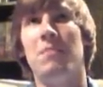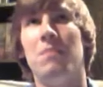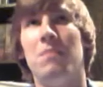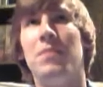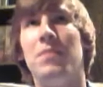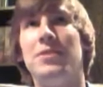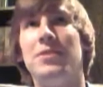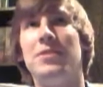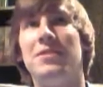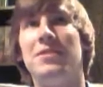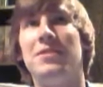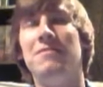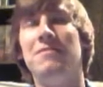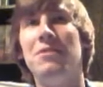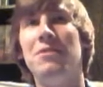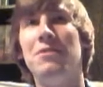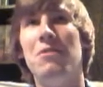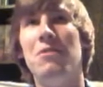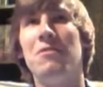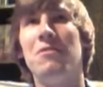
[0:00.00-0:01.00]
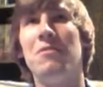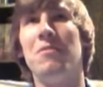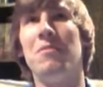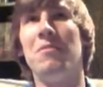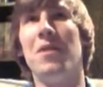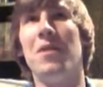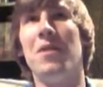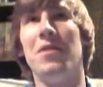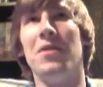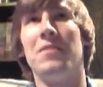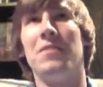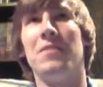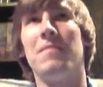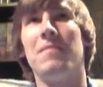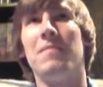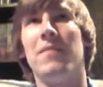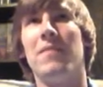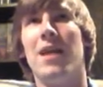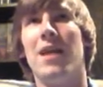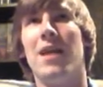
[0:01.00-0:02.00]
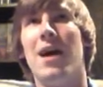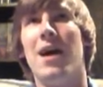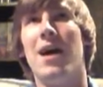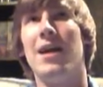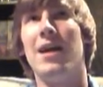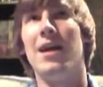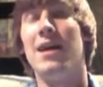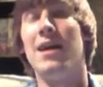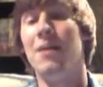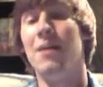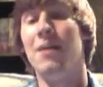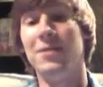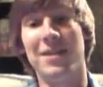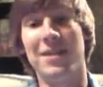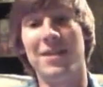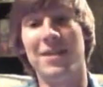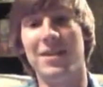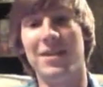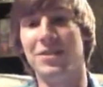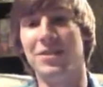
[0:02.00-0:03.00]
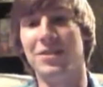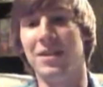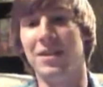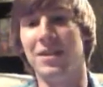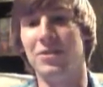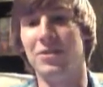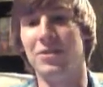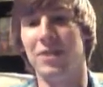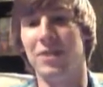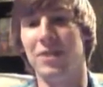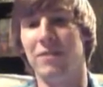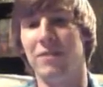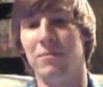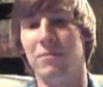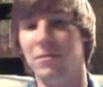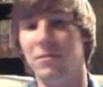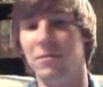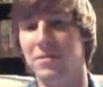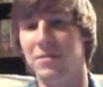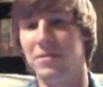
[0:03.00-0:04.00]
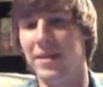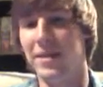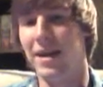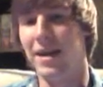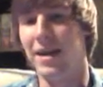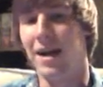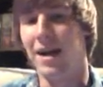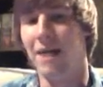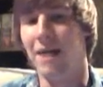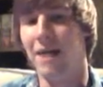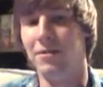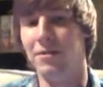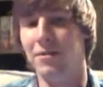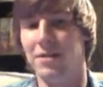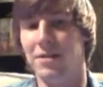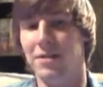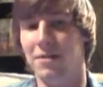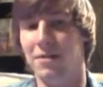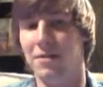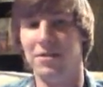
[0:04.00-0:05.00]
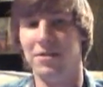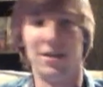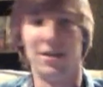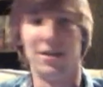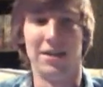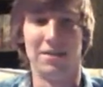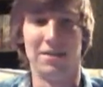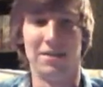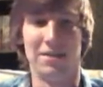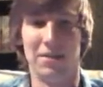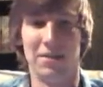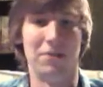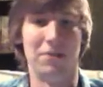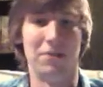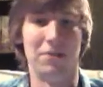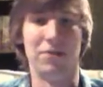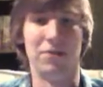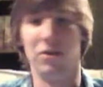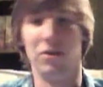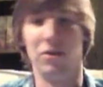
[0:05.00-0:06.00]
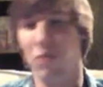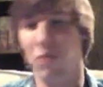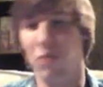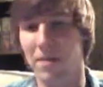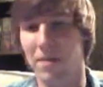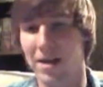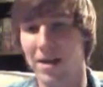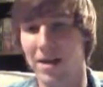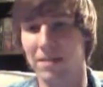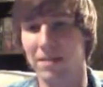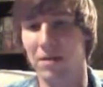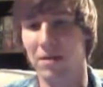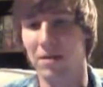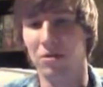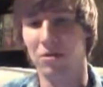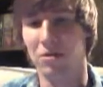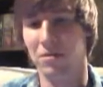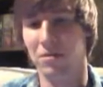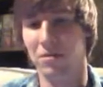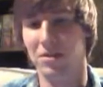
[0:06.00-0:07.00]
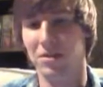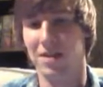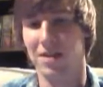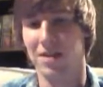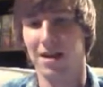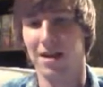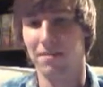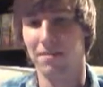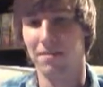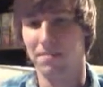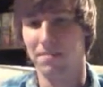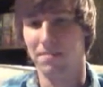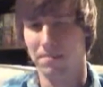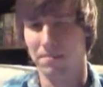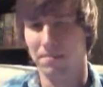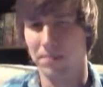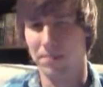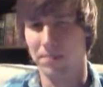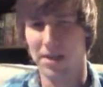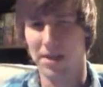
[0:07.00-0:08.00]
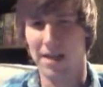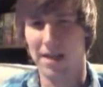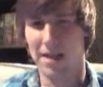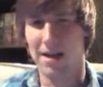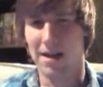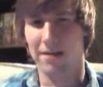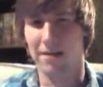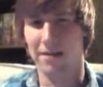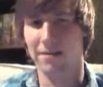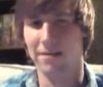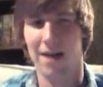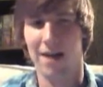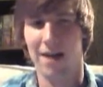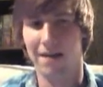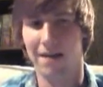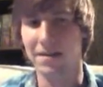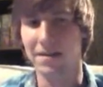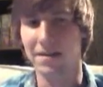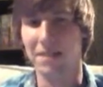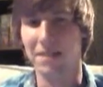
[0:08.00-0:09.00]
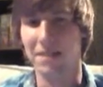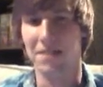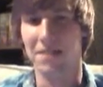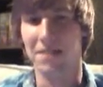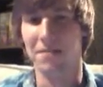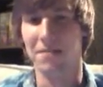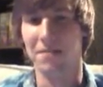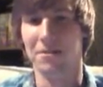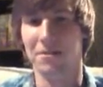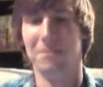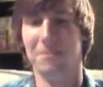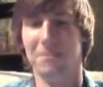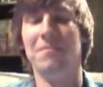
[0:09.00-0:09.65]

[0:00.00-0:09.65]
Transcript: But just a little over a month, I went to the kitchen to get a drink. We weren't speaking. I was just gonna get something to drink, go right back to my room, and just kind of stay there, not leave ever.